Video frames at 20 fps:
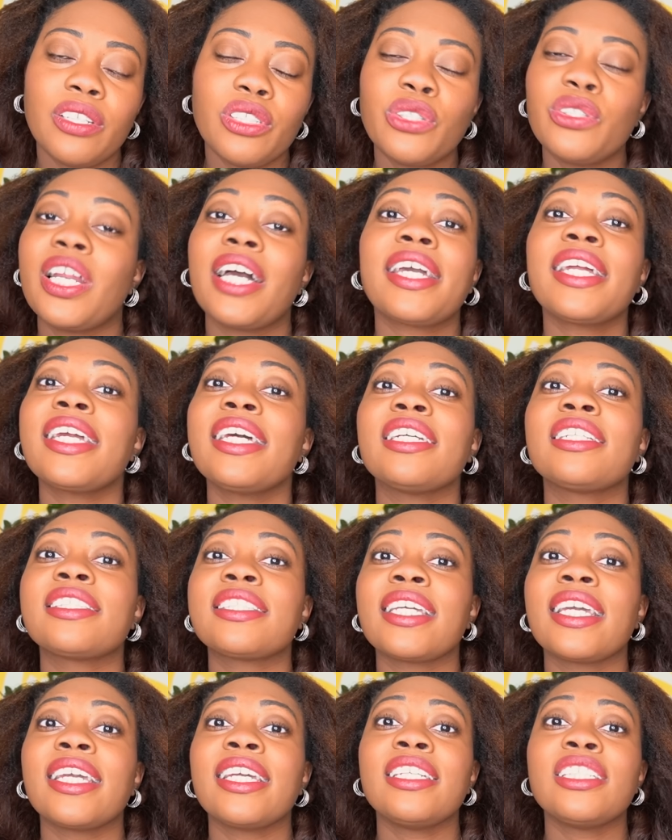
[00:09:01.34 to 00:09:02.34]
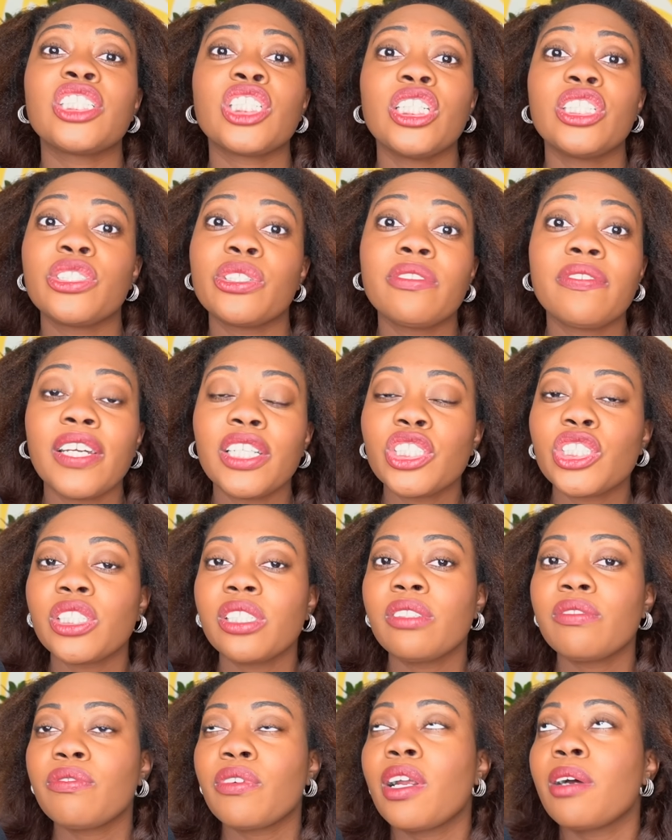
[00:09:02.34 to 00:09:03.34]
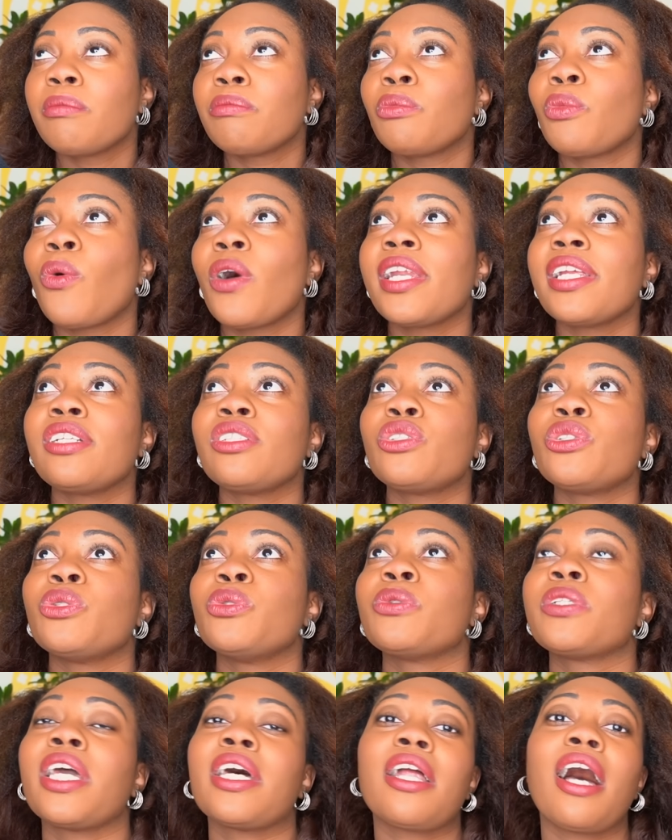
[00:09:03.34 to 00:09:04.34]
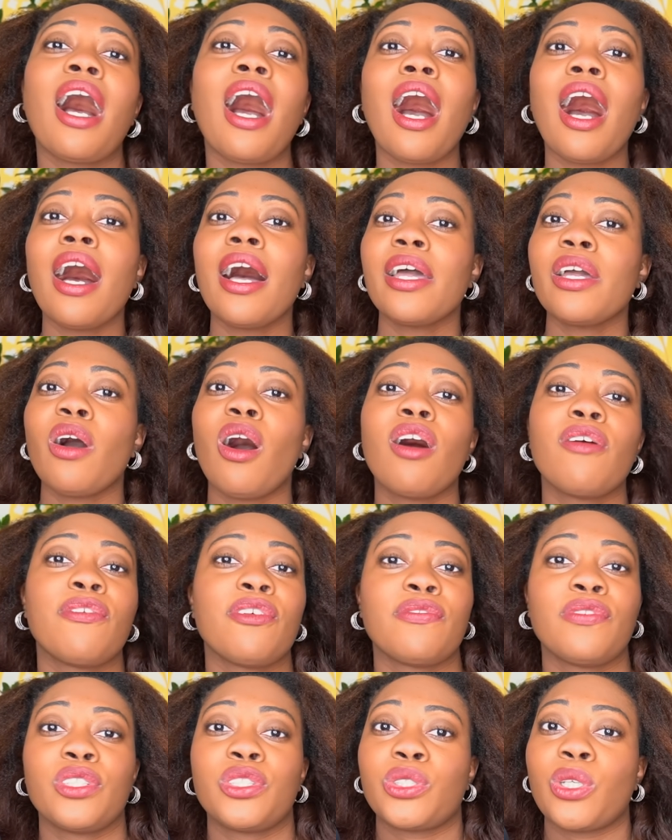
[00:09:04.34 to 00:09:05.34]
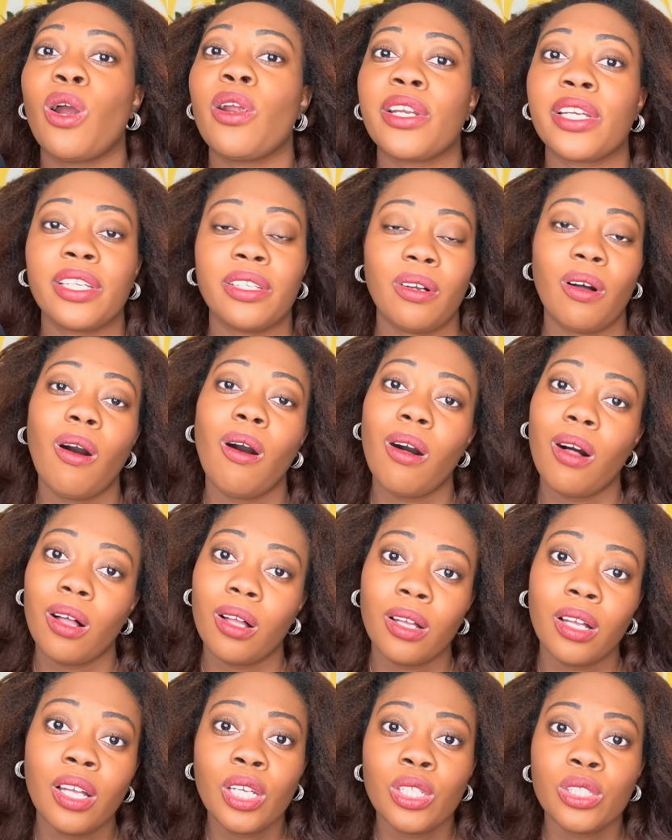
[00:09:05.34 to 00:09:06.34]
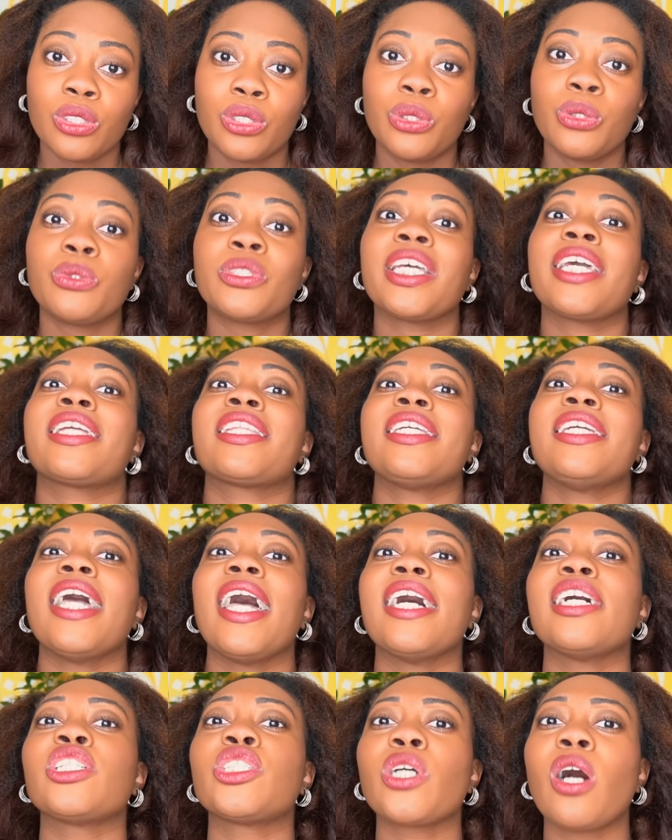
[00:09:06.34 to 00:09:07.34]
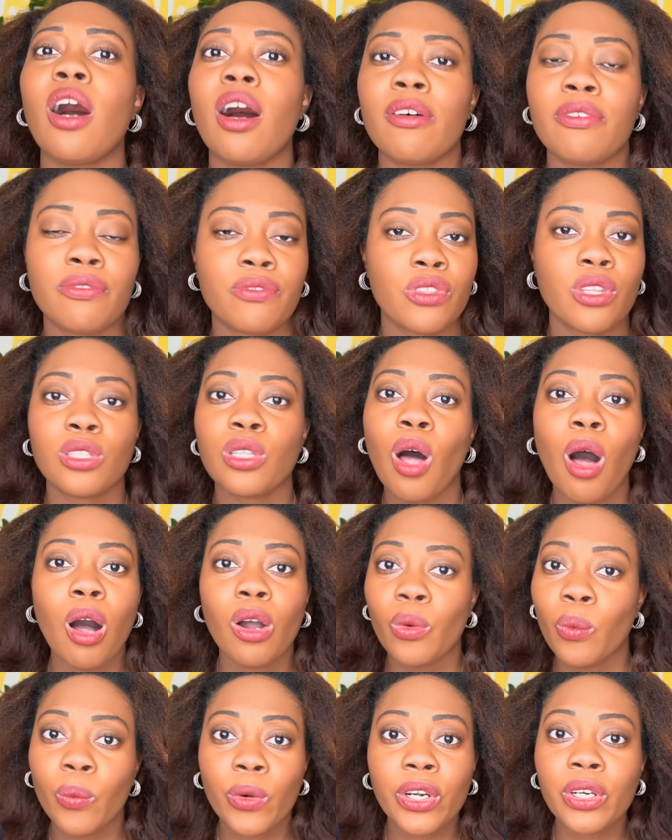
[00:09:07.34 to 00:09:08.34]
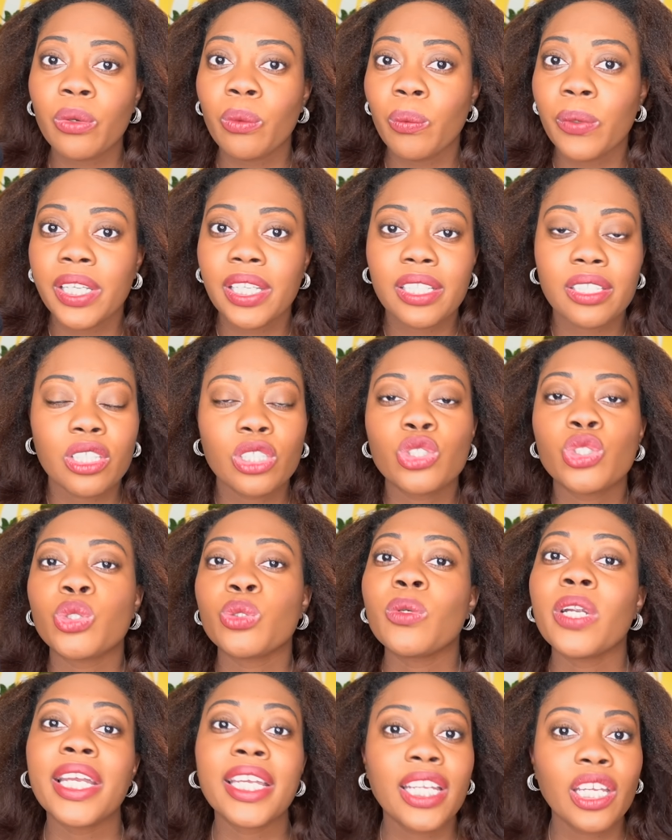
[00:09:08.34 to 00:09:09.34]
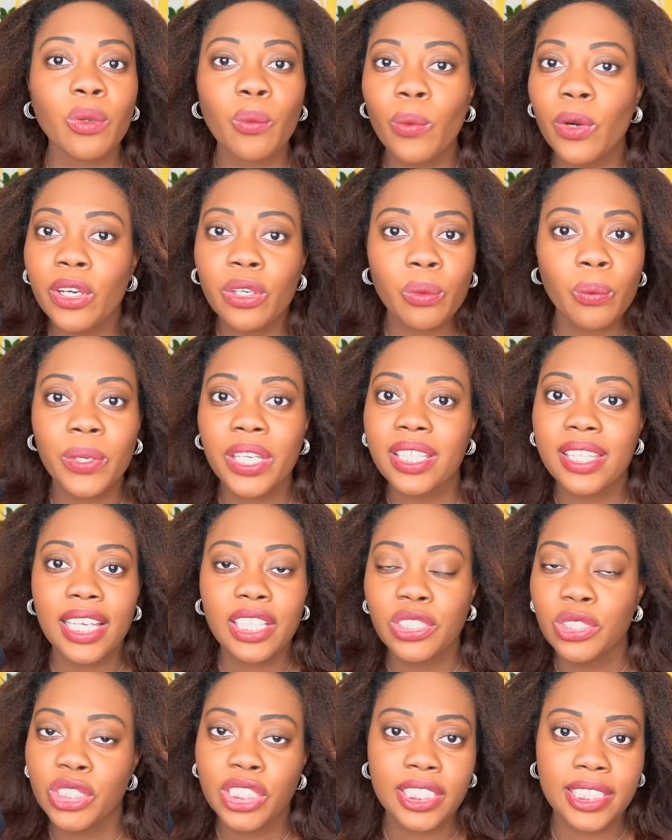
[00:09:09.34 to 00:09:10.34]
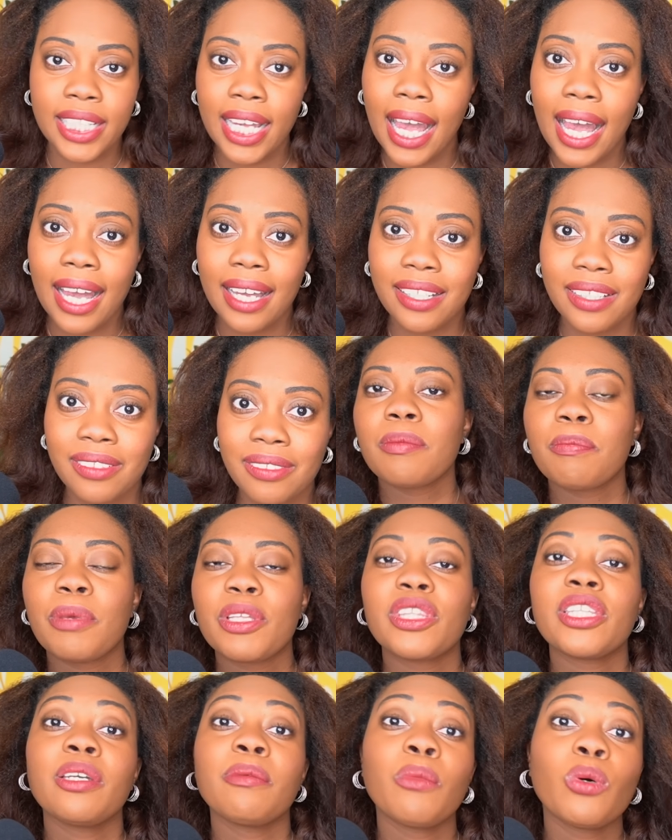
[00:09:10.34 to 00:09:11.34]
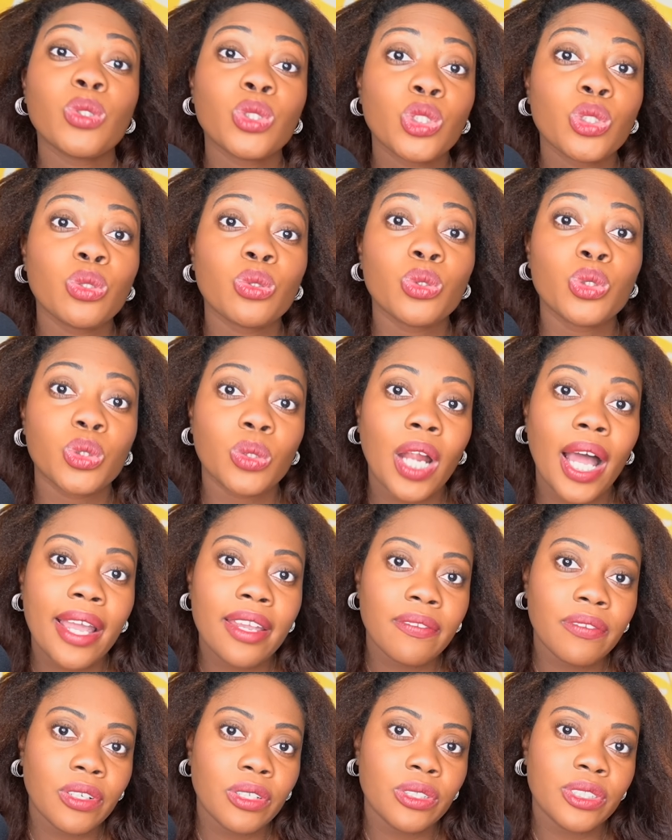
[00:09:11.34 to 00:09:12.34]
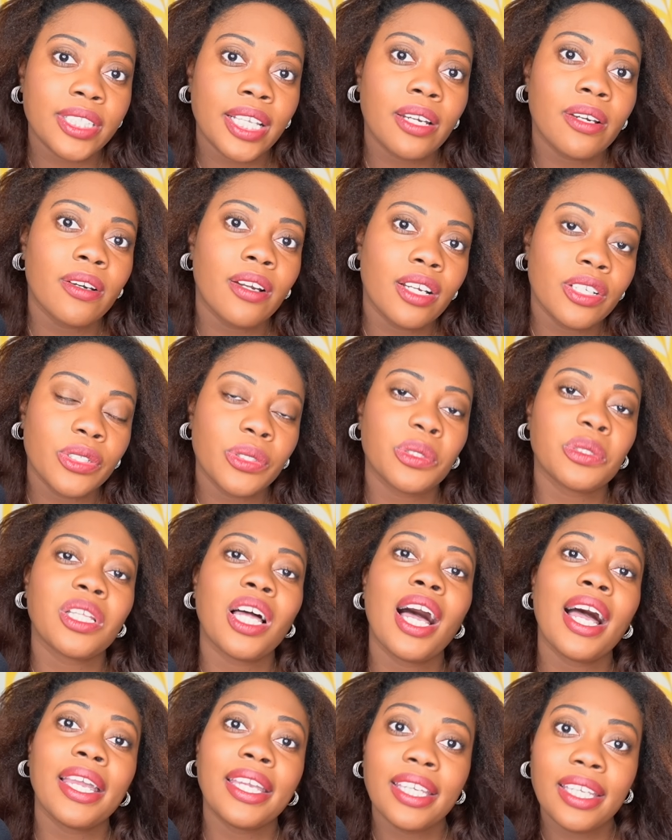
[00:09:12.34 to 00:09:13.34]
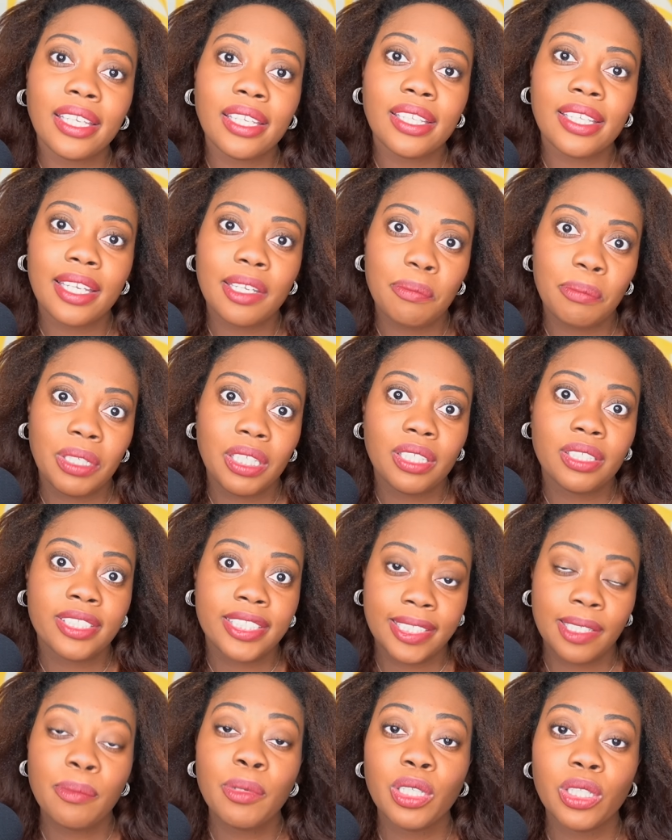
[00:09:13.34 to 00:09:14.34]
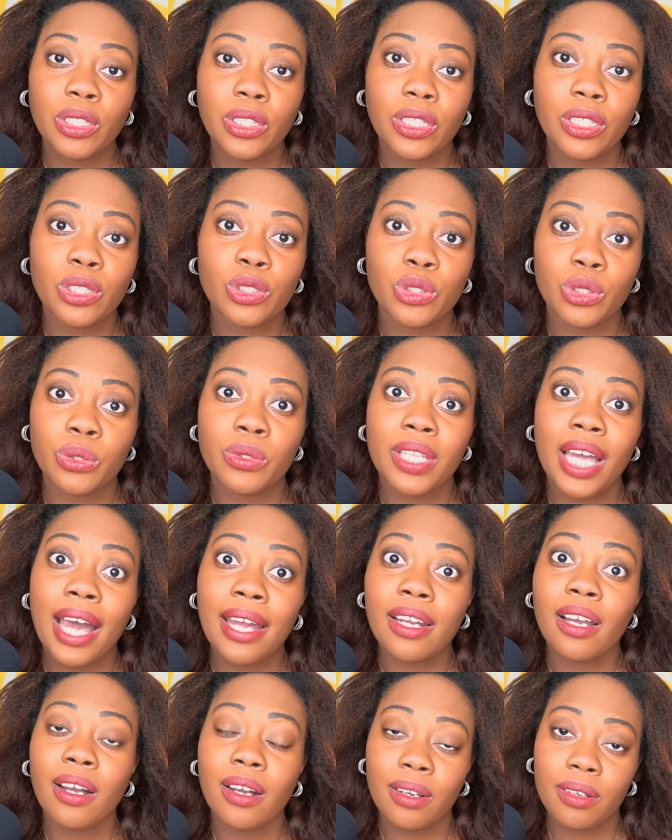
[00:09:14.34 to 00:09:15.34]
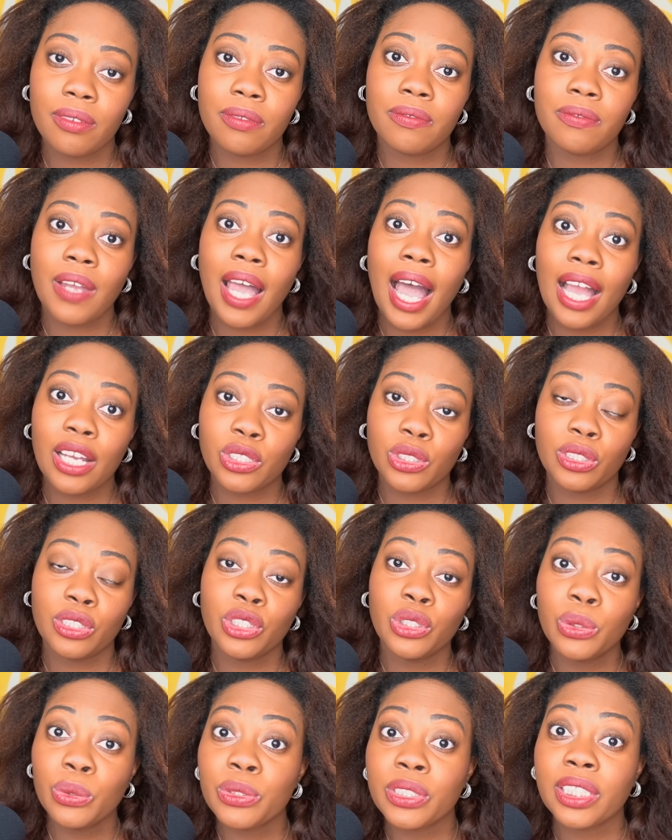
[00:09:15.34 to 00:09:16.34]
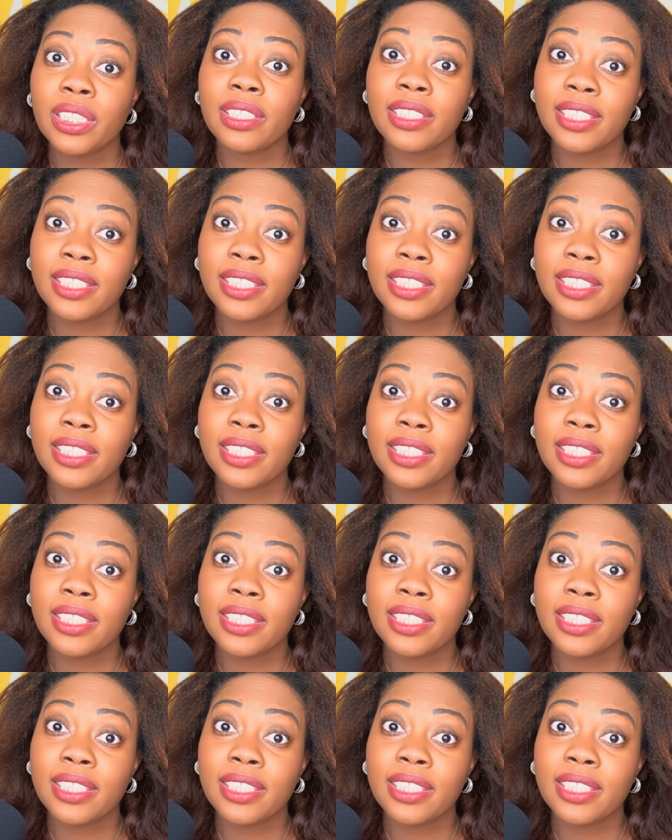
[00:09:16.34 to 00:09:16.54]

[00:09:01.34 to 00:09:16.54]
You're not gonna get a stage intervention from wanting to get high off of a Target haul to take the edge off the long work week, the draining work week that you just had. But the emotional drivers that are underlying can be similar to that of actually using